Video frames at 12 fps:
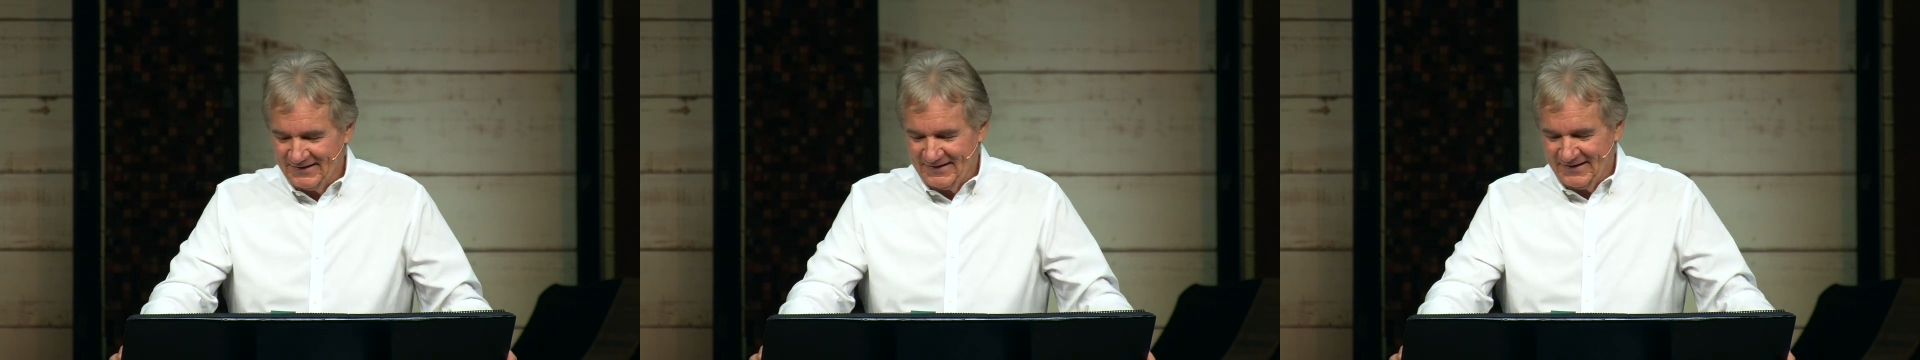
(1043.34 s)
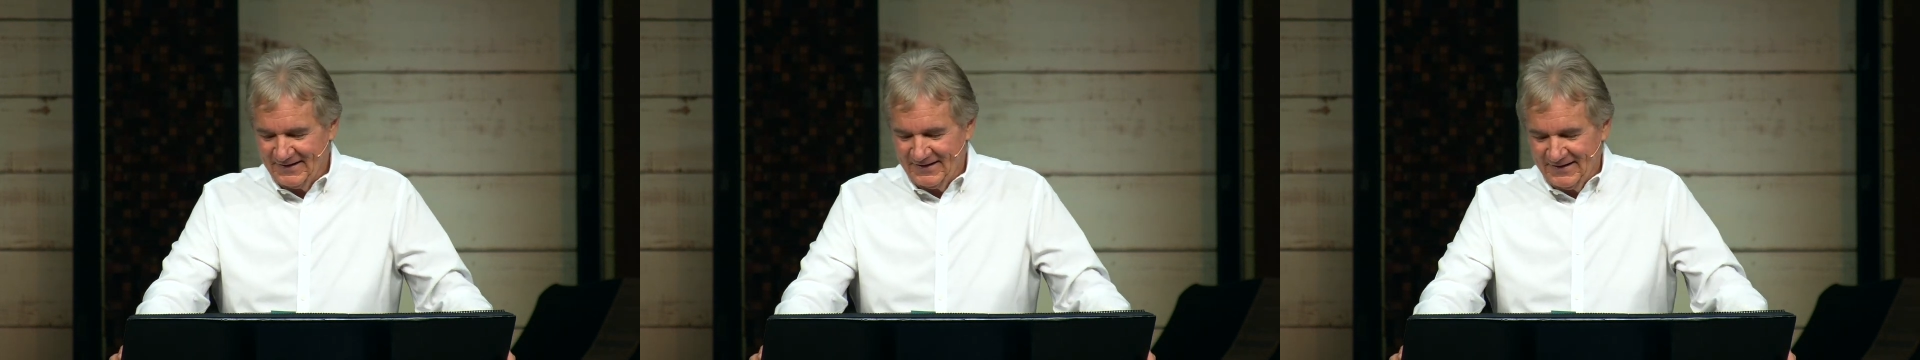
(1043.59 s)

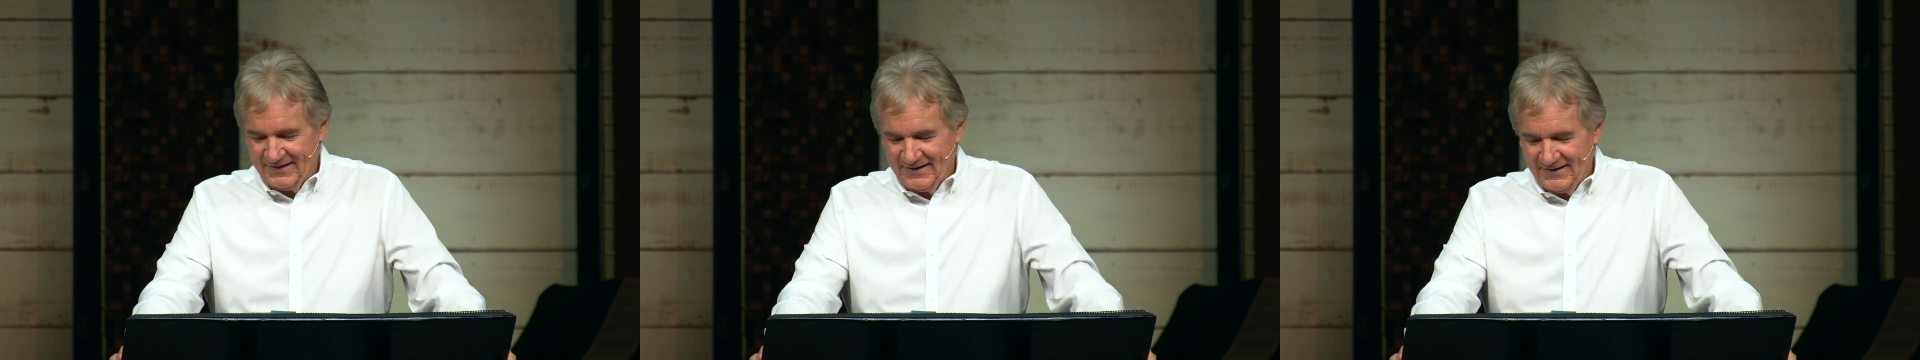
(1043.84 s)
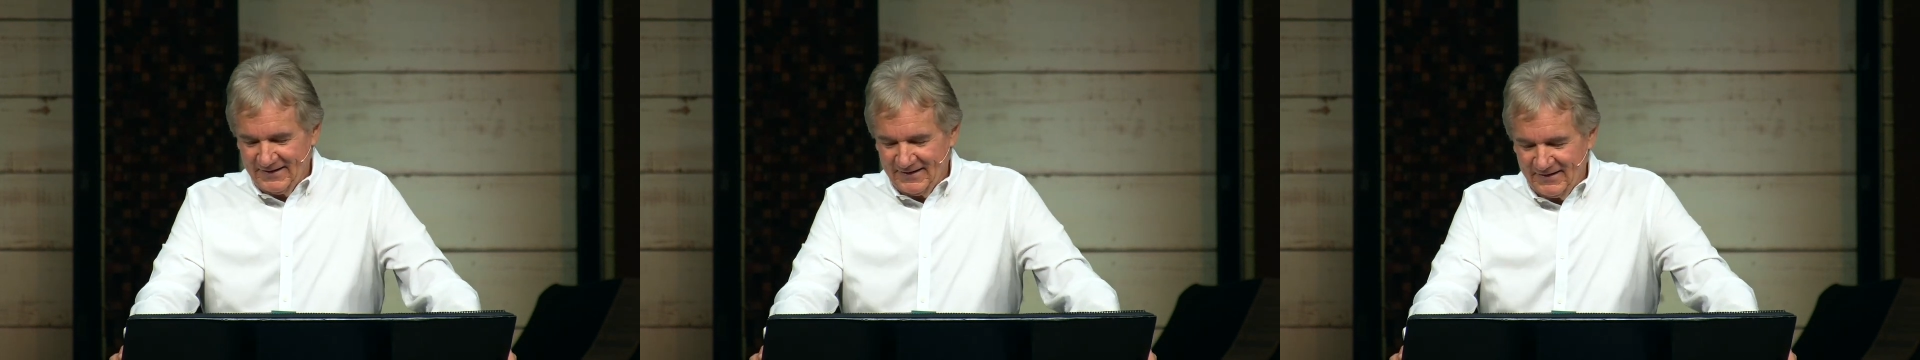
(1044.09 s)

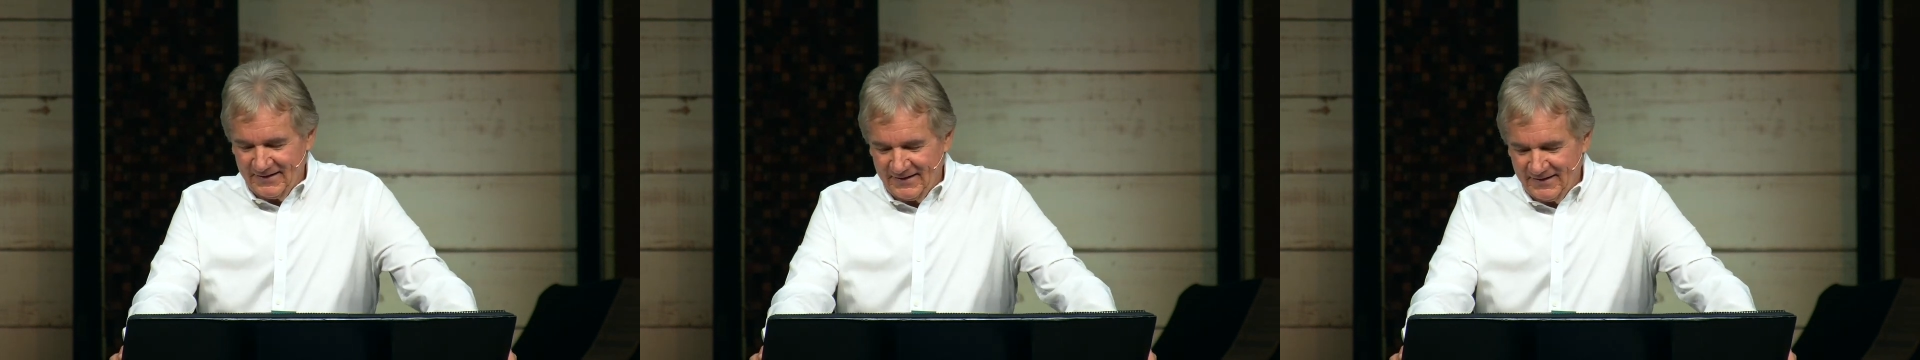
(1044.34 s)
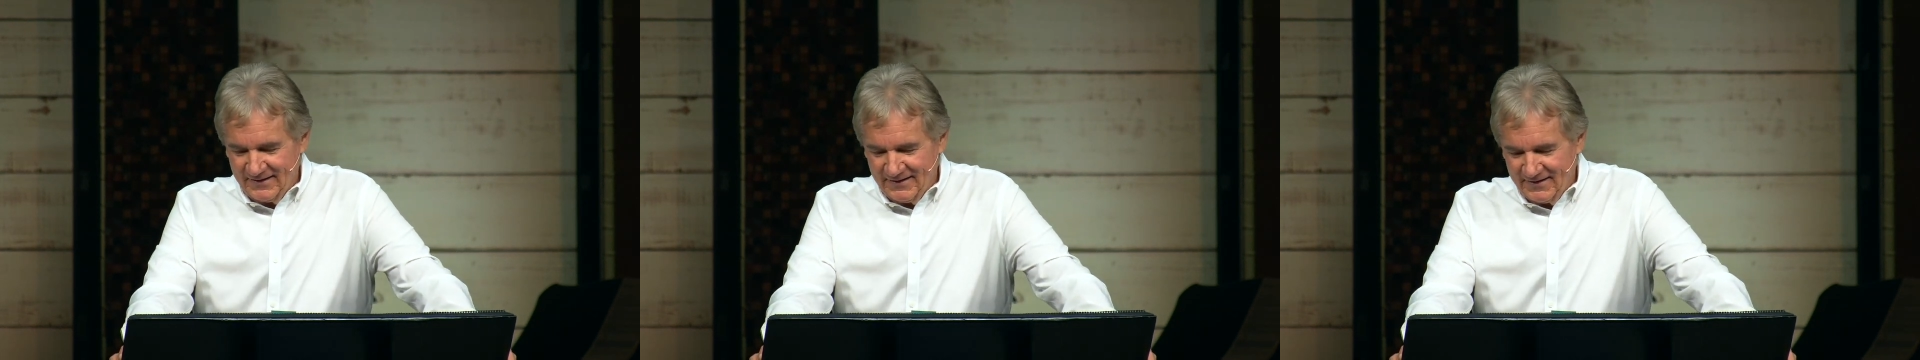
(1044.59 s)

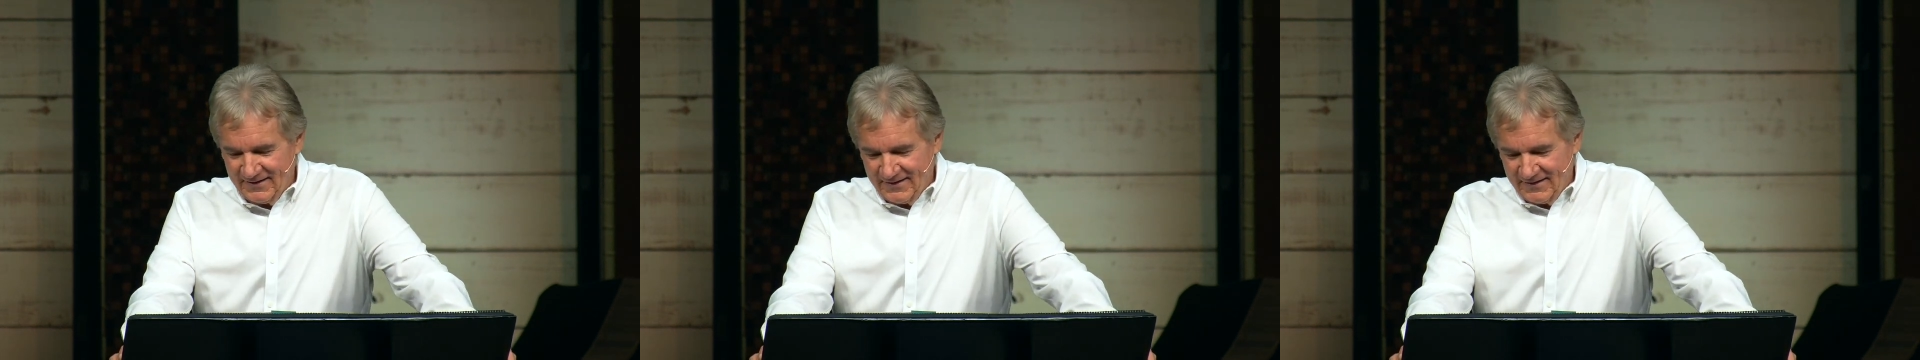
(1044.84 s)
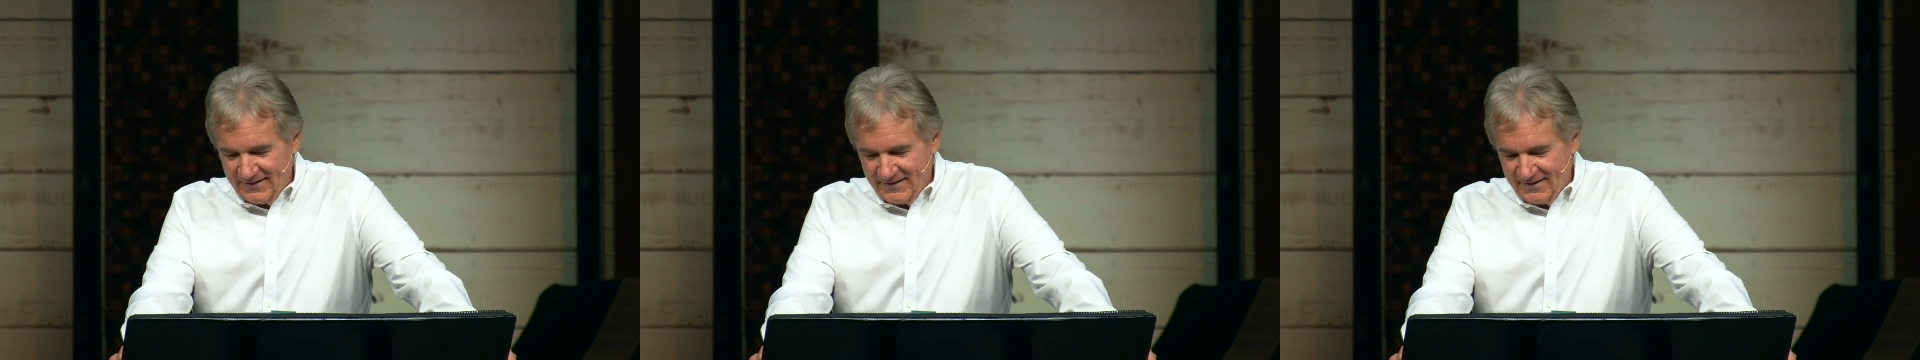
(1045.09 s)

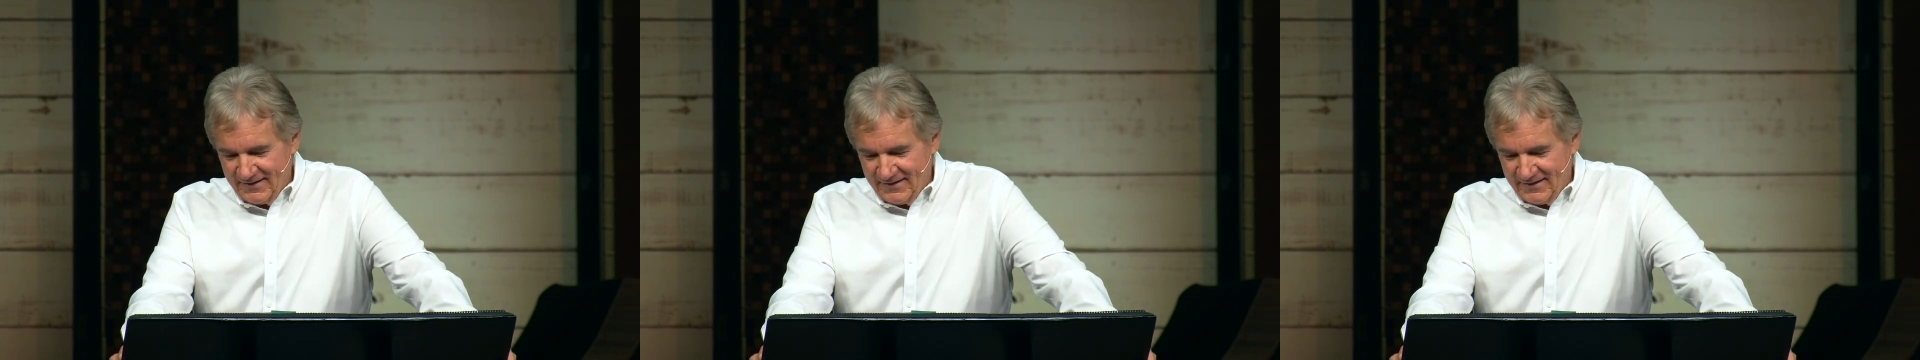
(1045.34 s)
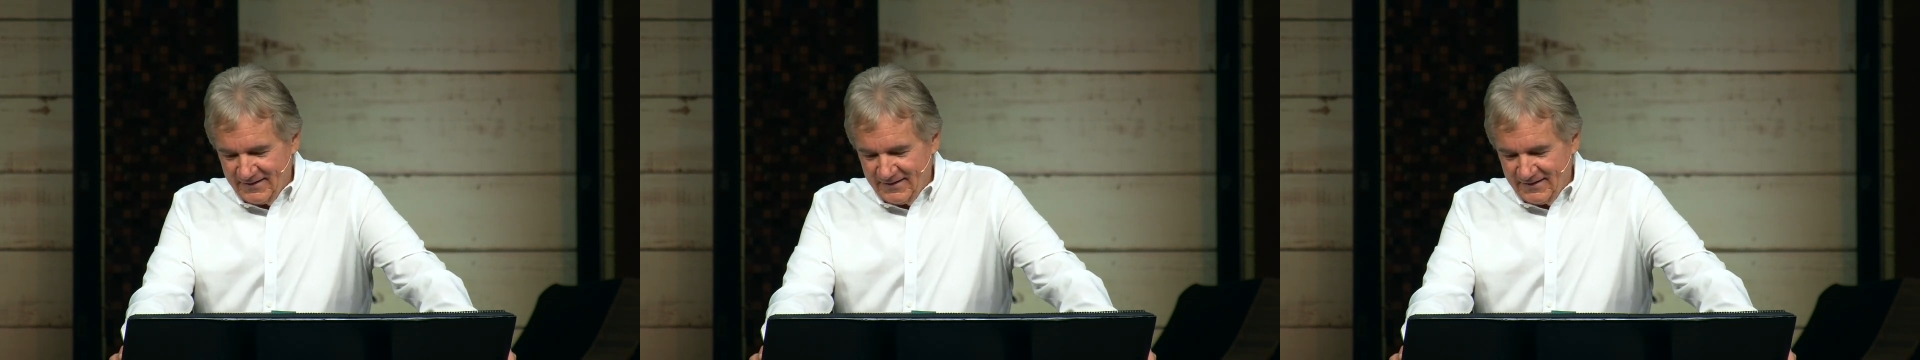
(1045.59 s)

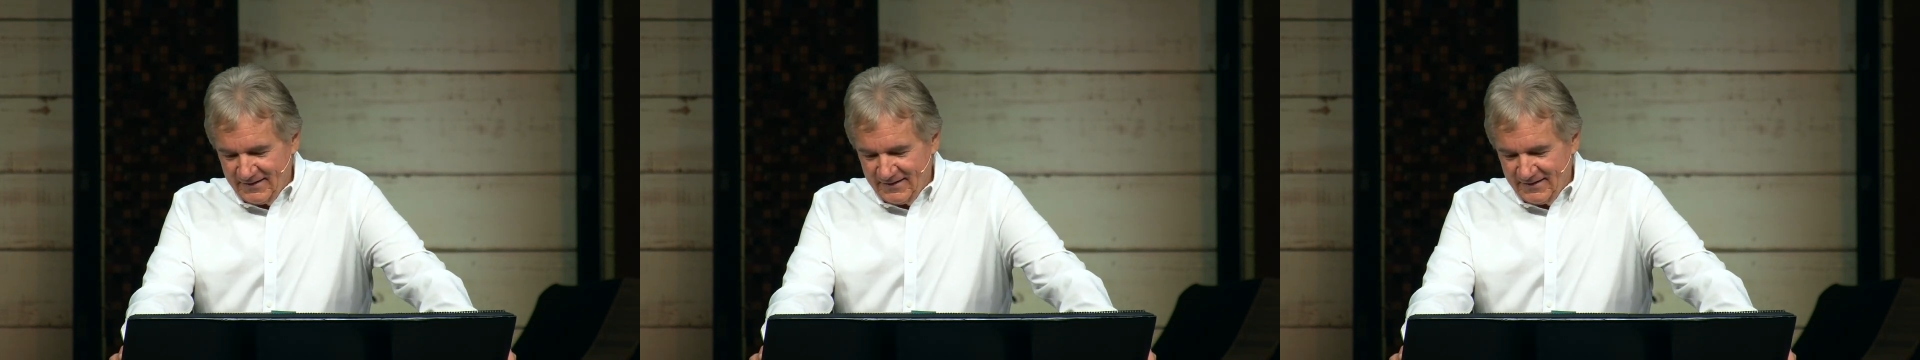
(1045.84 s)
(no one is talking)